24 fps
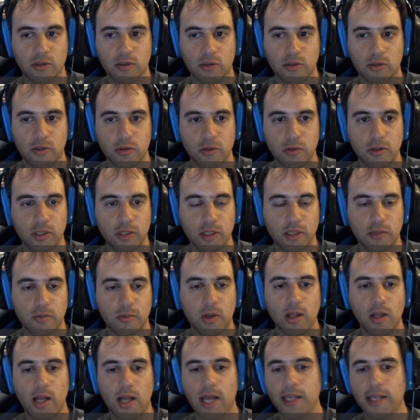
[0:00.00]
surely,
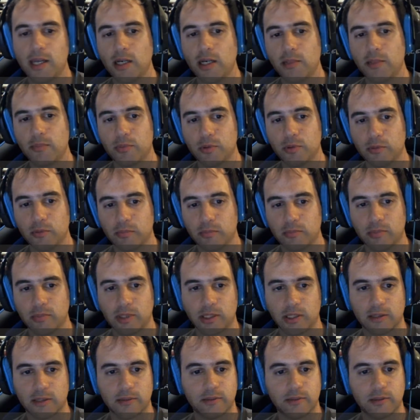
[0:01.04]
well, I can improve,
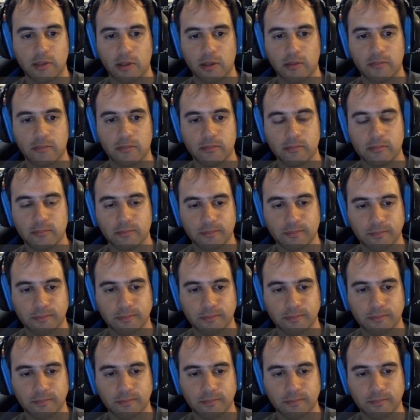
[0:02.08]
but, you know,